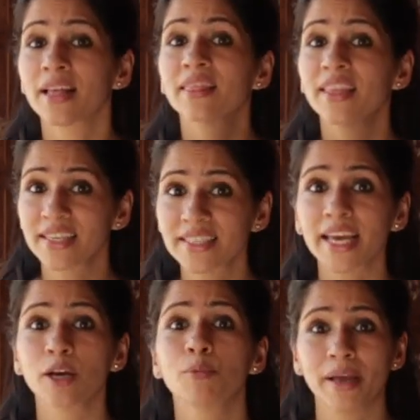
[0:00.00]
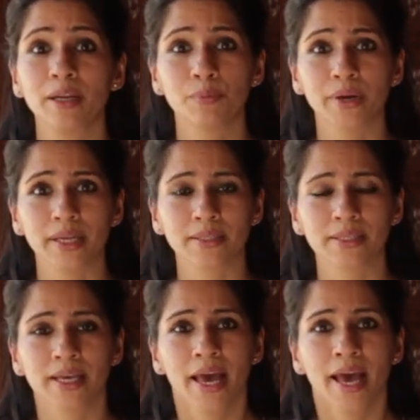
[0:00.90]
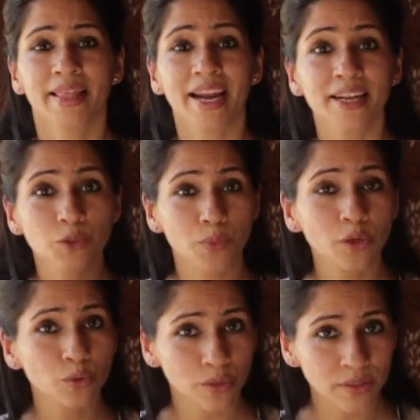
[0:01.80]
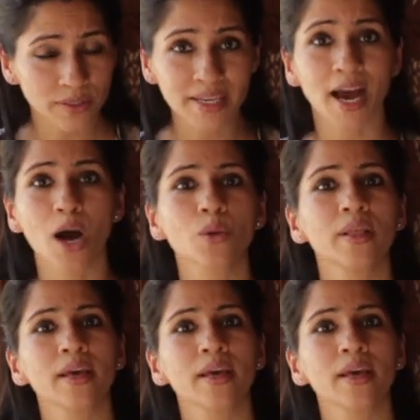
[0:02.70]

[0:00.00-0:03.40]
They take belly breaths. That is when you see how